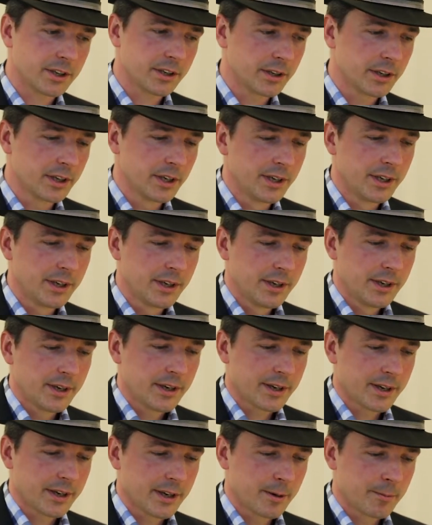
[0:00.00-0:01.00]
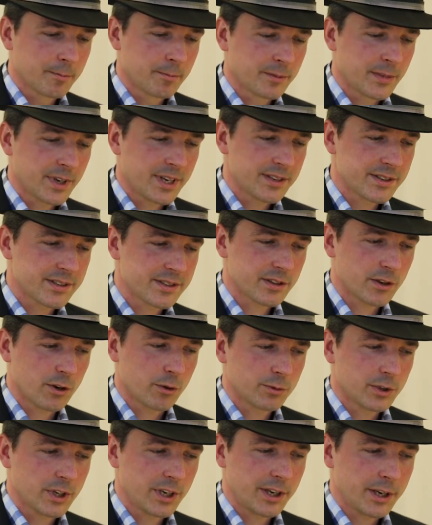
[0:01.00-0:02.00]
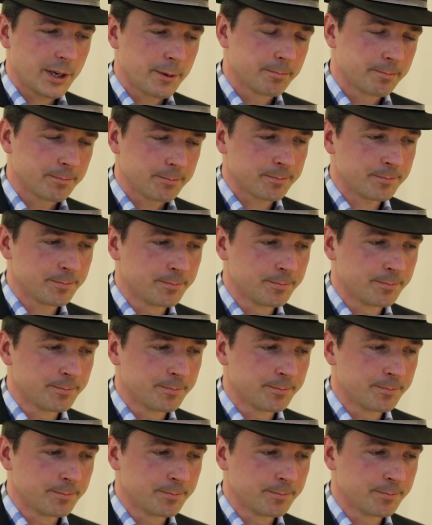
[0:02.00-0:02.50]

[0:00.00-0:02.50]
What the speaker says: year is only,